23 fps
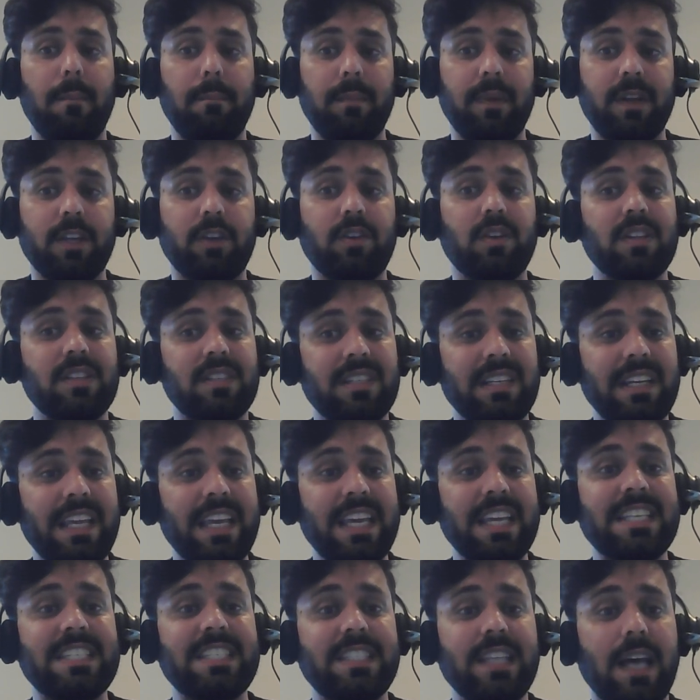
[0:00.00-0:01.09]

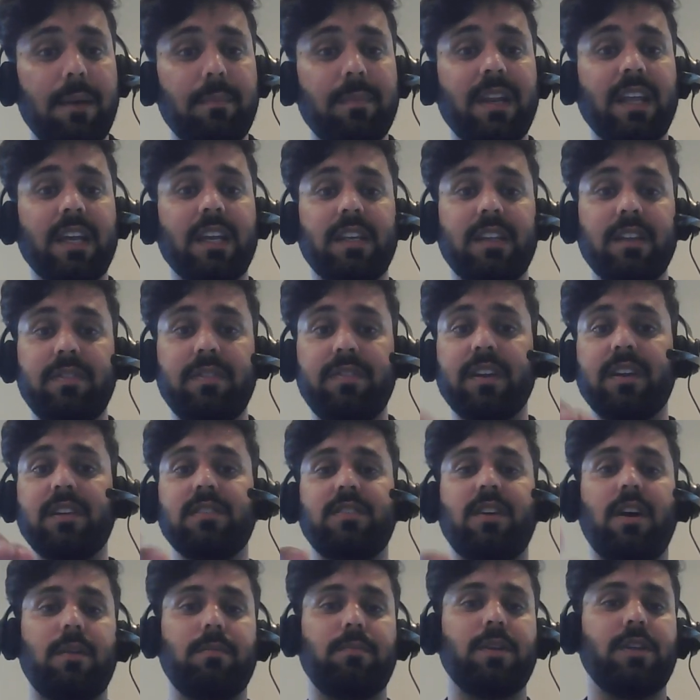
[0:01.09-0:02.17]
meticulously examining
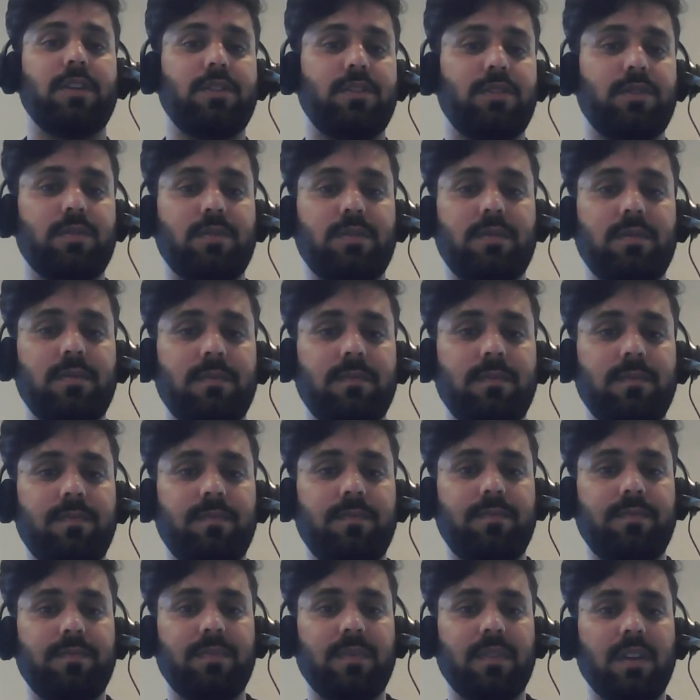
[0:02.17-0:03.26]
difficult IP issues.
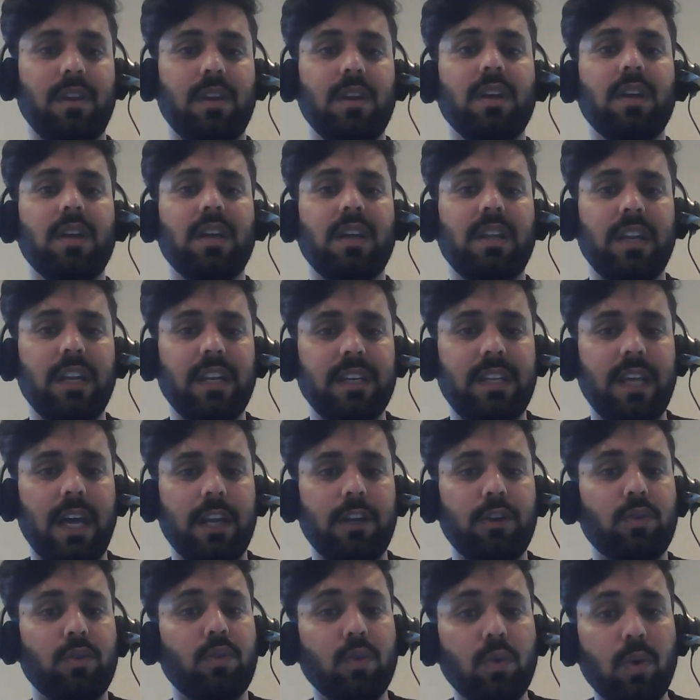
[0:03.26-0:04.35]

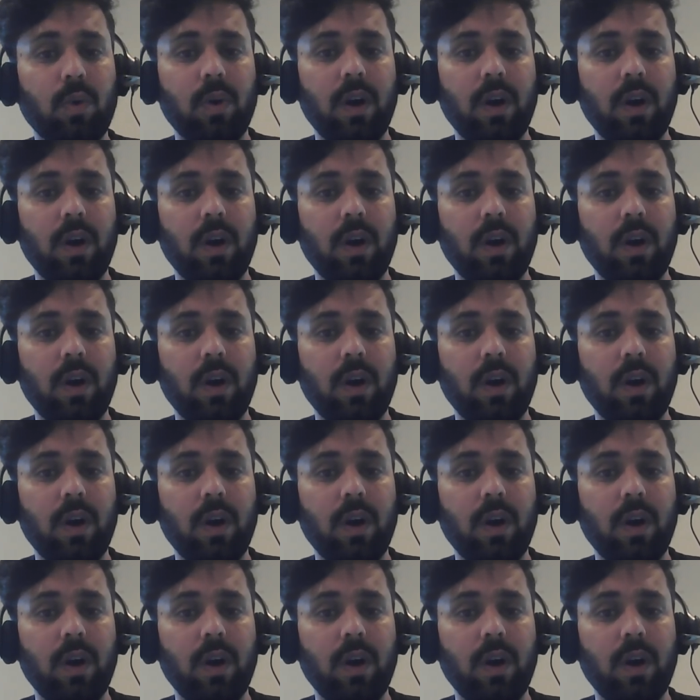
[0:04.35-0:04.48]
Nintendo Co.